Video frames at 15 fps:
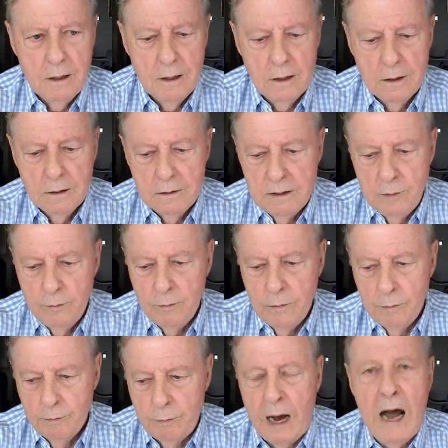uh,
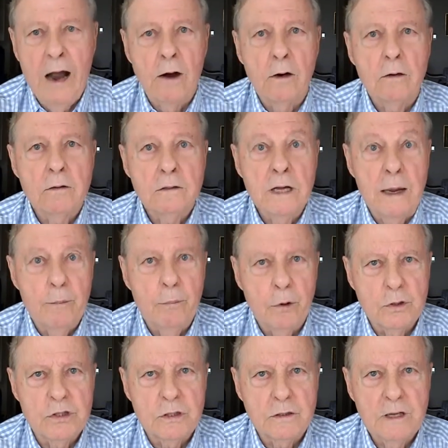buyer type
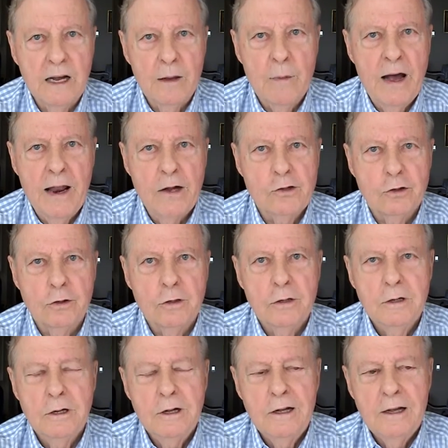person, not a manager.
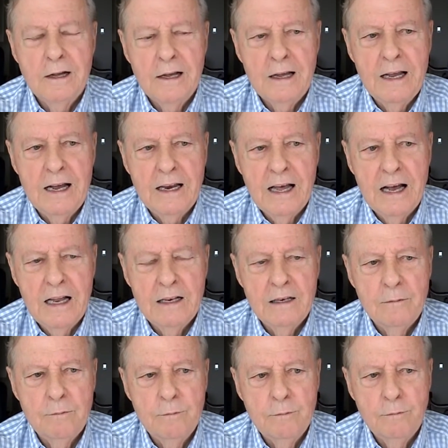And I
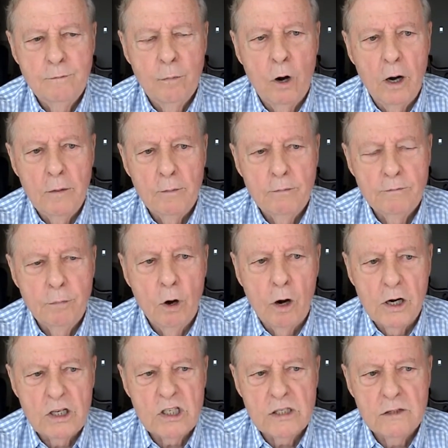bought
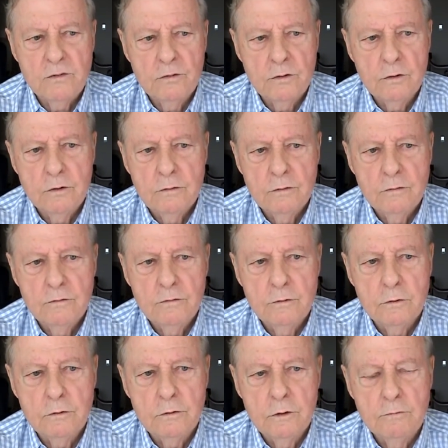parts for,
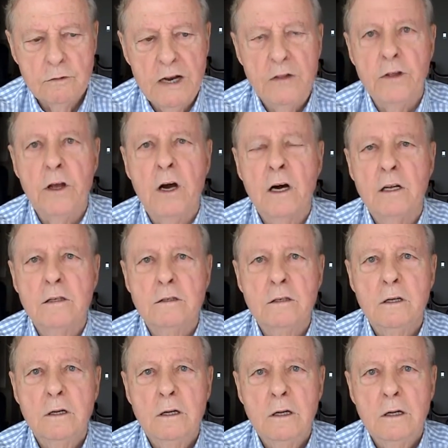for
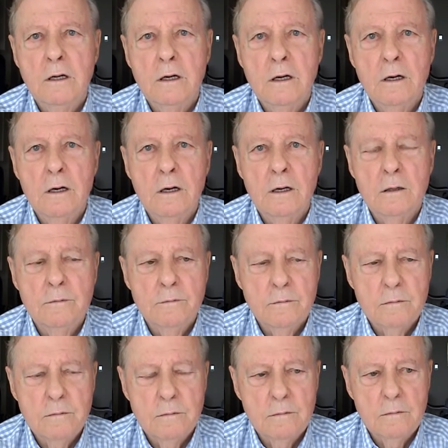Raytheon's uh,
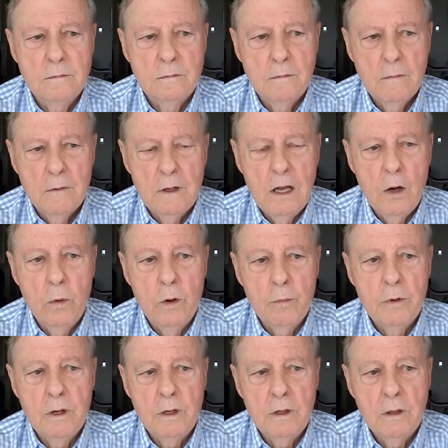
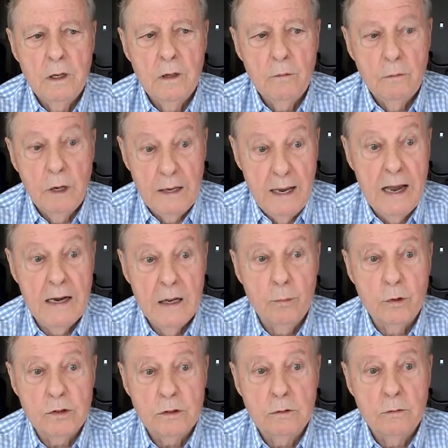equipment, in, in, again
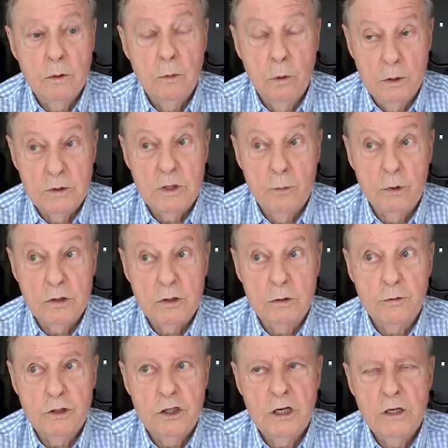in Bristol, it was in
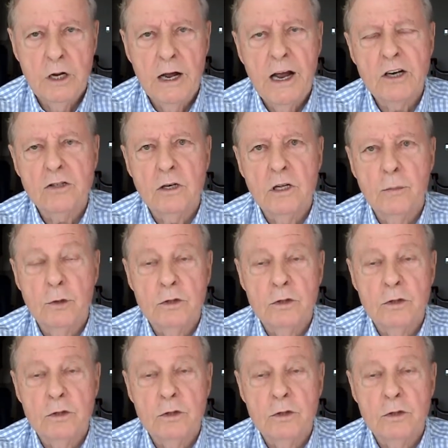Bristol, Virginia actually,